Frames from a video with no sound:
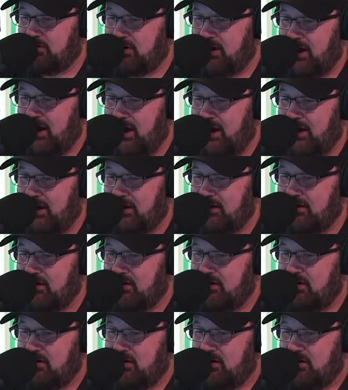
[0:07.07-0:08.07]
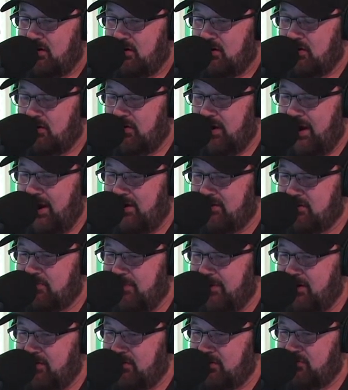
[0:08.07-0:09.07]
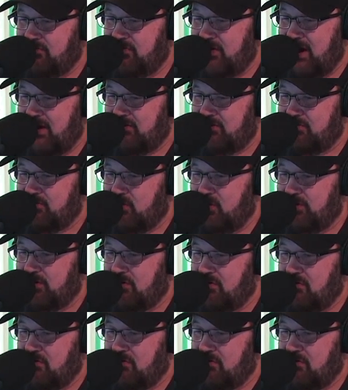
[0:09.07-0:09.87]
guy who has apparently fathered more than